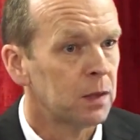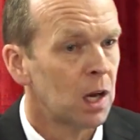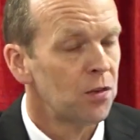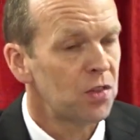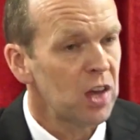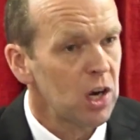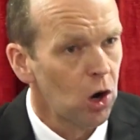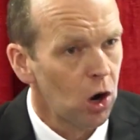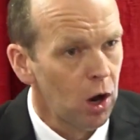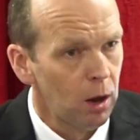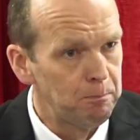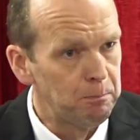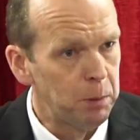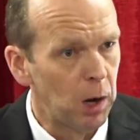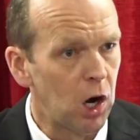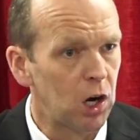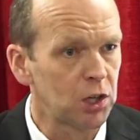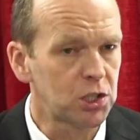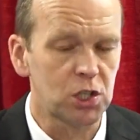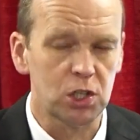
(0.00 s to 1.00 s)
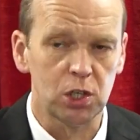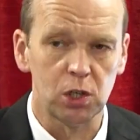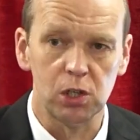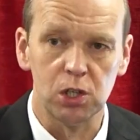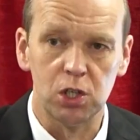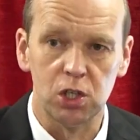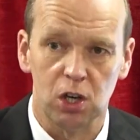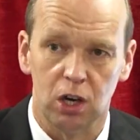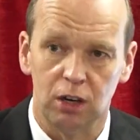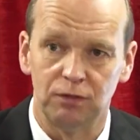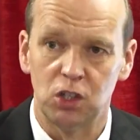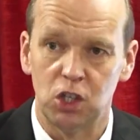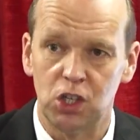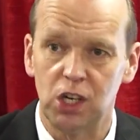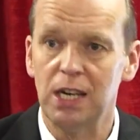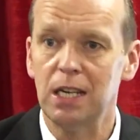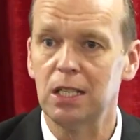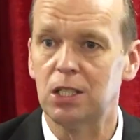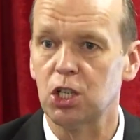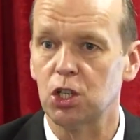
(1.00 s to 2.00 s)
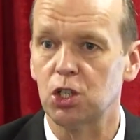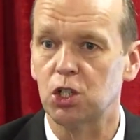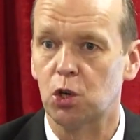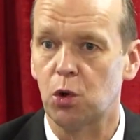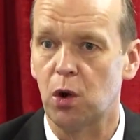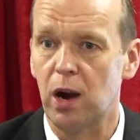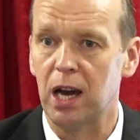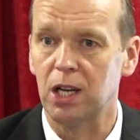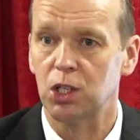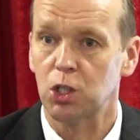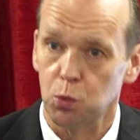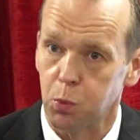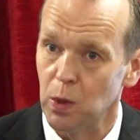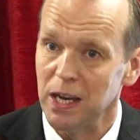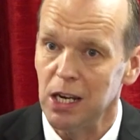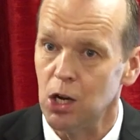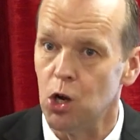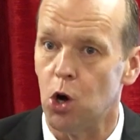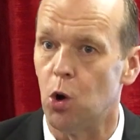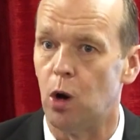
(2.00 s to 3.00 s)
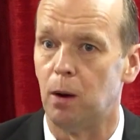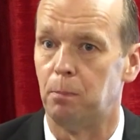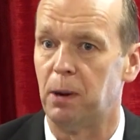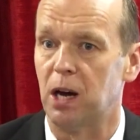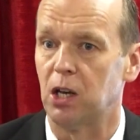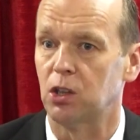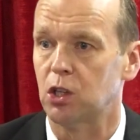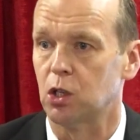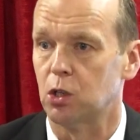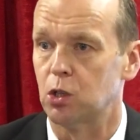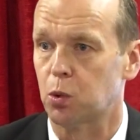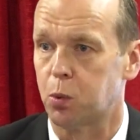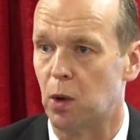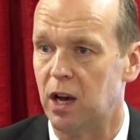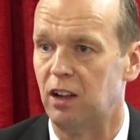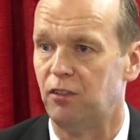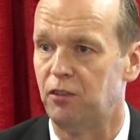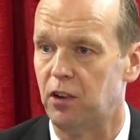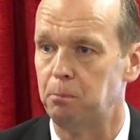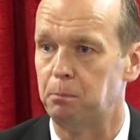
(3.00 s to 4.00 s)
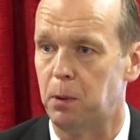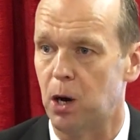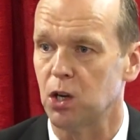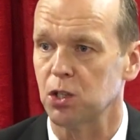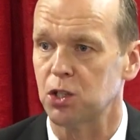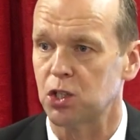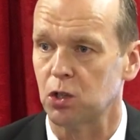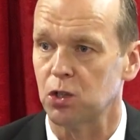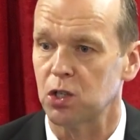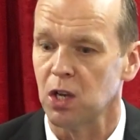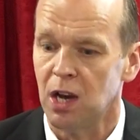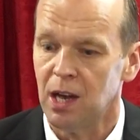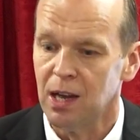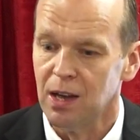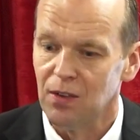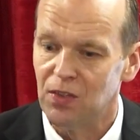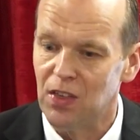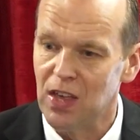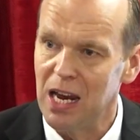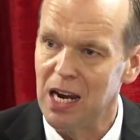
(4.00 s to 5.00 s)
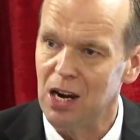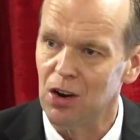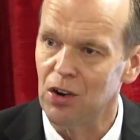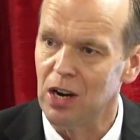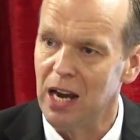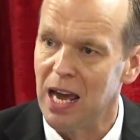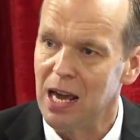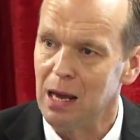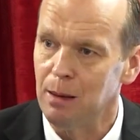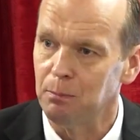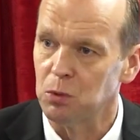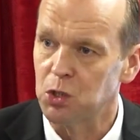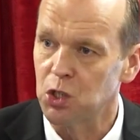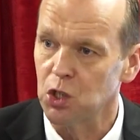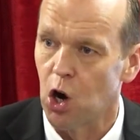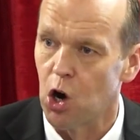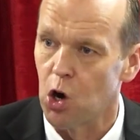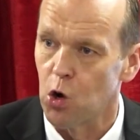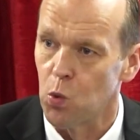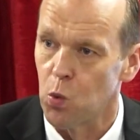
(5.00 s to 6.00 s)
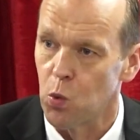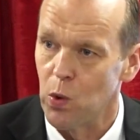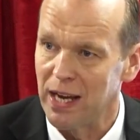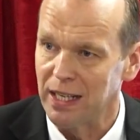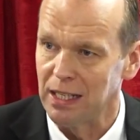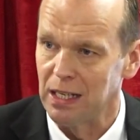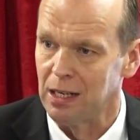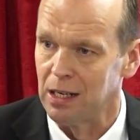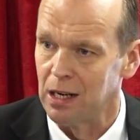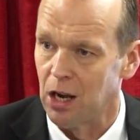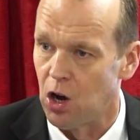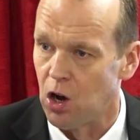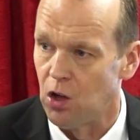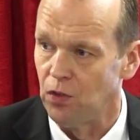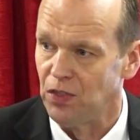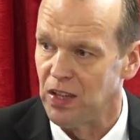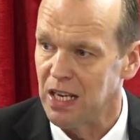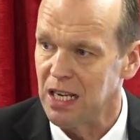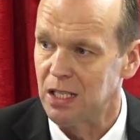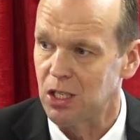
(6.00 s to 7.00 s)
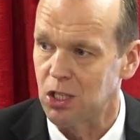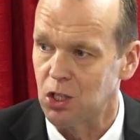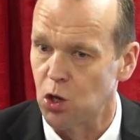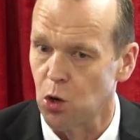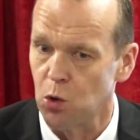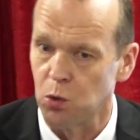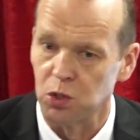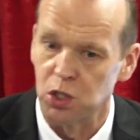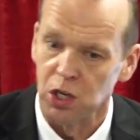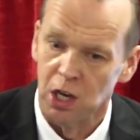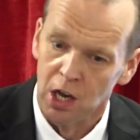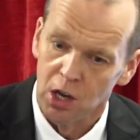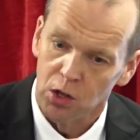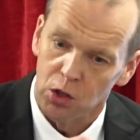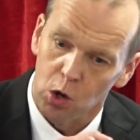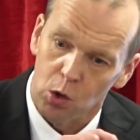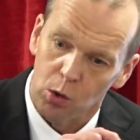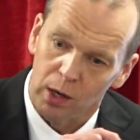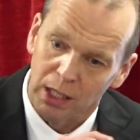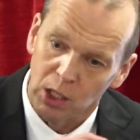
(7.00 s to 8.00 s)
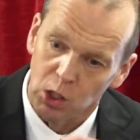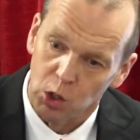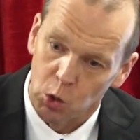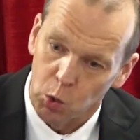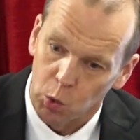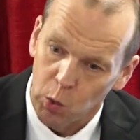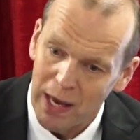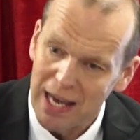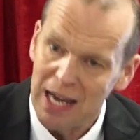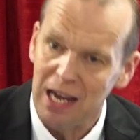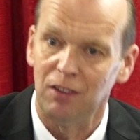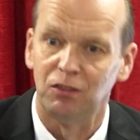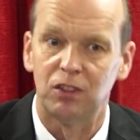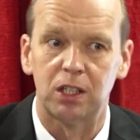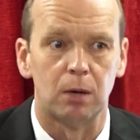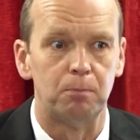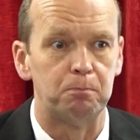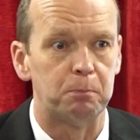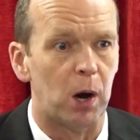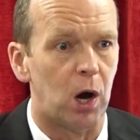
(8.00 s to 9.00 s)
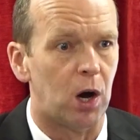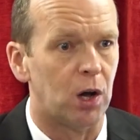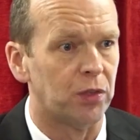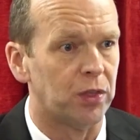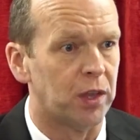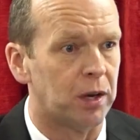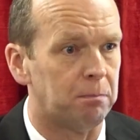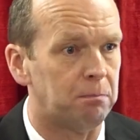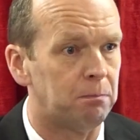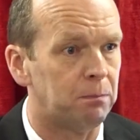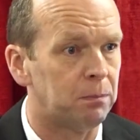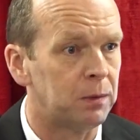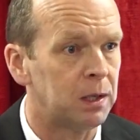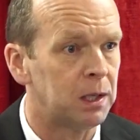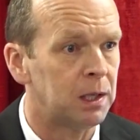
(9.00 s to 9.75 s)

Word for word: They are apostles of Jesus Christ. We know about the 12 apostles. Their names are written on these stones, they're engraved upon them.